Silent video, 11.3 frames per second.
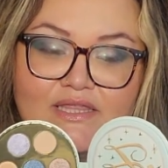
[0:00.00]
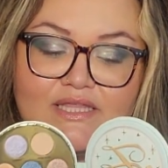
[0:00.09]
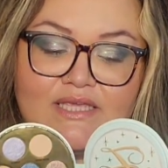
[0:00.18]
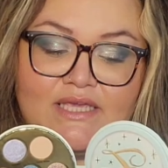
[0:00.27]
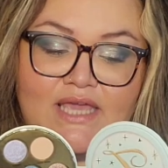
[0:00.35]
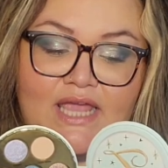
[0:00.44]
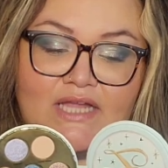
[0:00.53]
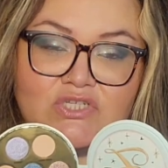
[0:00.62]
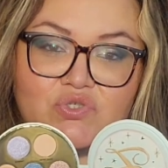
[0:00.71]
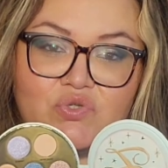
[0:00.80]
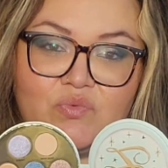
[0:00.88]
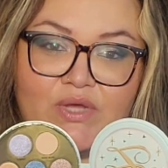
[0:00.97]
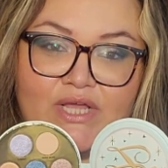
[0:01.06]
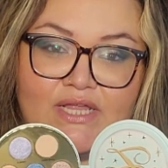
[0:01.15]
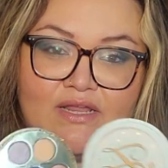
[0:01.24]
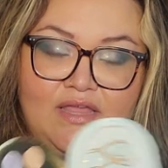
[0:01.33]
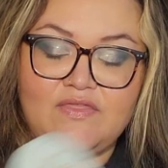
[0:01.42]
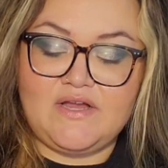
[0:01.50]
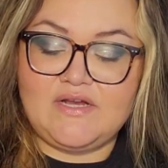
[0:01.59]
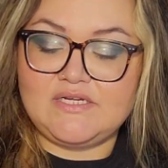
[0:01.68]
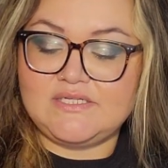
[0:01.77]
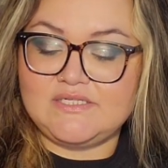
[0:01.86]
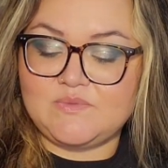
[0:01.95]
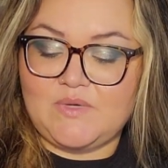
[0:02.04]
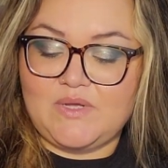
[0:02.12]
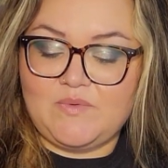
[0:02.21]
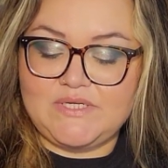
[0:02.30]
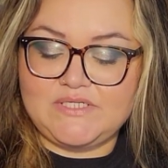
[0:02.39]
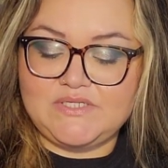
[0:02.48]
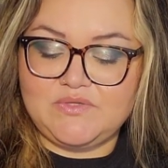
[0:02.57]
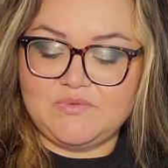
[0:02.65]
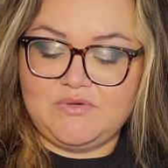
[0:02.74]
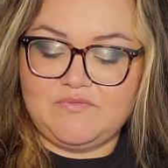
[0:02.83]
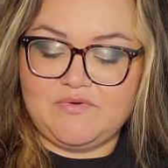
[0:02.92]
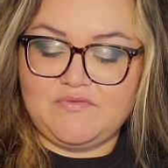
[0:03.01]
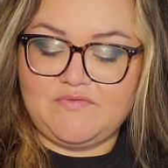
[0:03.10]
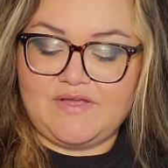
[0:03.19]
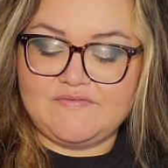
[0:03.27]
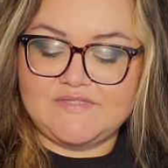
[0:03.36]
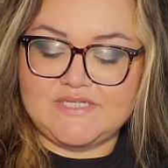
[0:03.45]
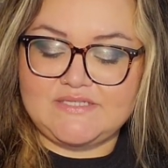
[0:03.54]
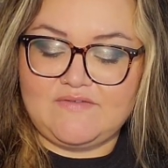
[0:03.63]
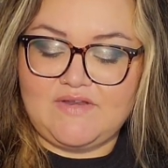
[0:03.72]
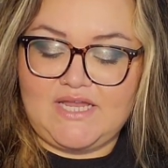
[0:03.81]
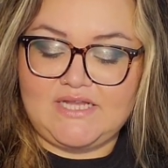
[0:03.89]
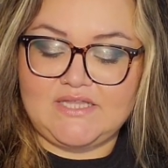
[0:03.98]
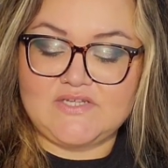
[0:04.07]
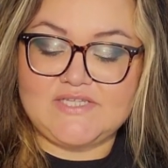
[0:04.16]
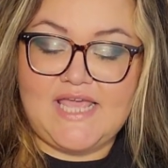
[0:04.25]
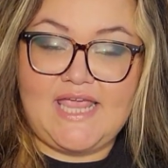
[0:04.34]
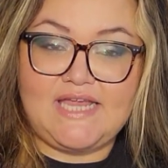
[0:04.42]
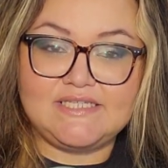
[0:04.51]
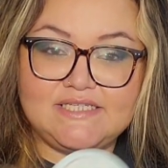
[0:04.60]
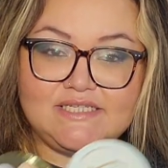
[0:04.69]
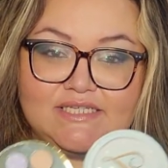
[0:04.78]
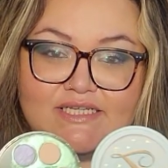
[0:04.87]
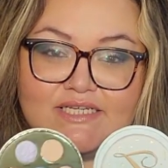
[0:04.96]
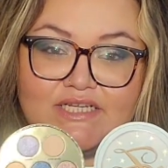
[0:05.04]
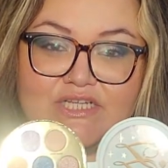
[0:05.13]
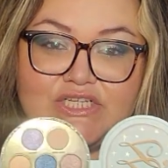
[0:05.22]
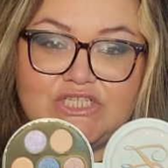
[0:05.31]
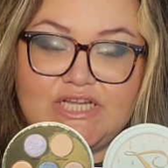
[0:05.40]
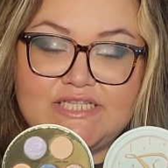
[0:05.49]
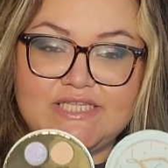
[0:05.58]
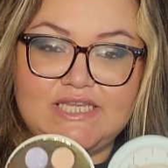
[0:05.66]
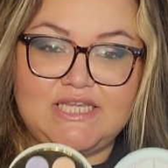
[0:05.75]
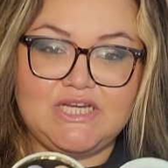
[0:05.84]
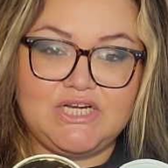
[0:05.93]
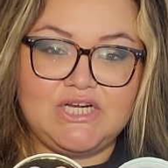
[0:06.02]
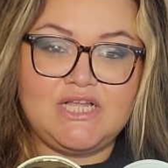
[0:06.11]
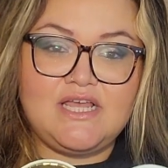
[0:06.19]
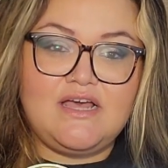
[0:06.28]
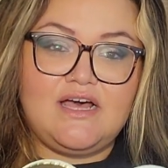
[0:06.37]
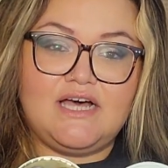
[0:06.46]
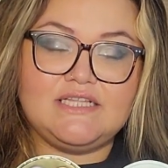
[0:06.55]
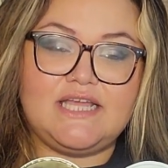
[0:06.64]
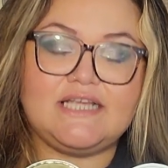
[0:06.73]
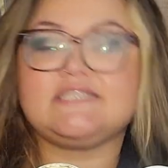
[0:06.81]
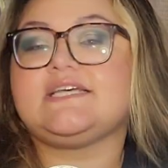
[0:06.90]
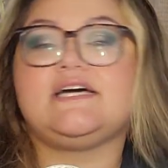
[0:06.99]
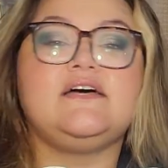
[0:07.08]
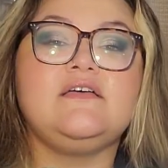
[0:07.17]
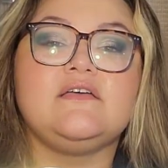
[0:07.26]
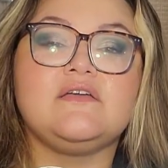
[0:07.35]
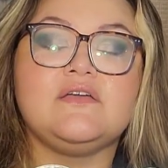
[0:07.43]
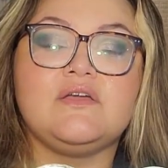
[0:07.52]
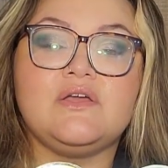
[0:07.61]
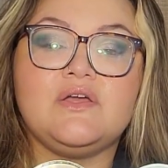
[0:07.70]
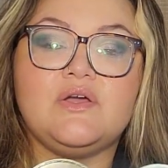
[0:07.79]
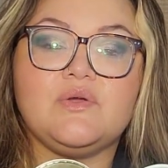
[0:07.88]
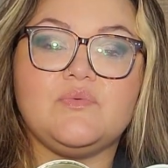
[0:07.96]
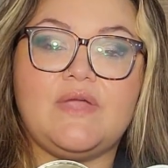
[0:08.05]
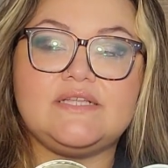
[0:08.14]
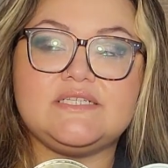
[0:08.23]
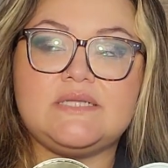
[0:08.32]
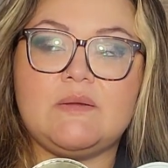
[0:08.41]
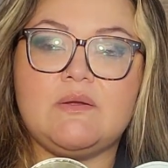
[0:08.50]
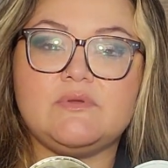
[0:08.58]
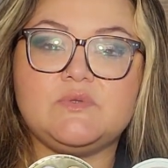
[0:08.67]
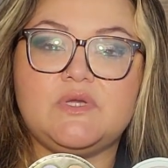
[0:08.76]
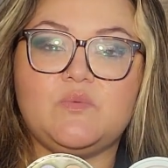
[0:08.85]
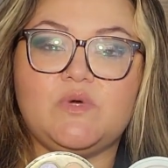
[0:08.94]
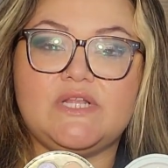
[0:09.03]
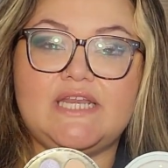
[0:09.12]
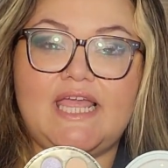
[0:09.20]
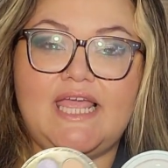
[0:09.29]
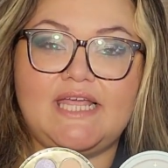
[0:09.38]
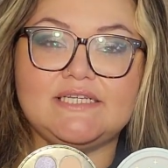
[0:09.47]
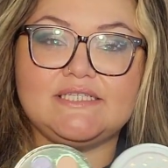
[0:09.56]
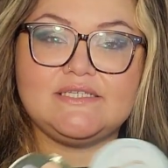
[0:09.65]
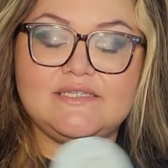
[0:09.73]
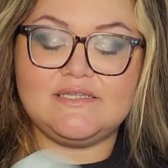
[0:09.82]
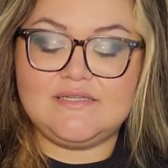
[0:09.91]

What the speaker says: Angel one, and there's what, 1, 2, 3, 4, 5, 6, 7, 8. There's 8 shades in here. Alexa, random number between 1 and 8.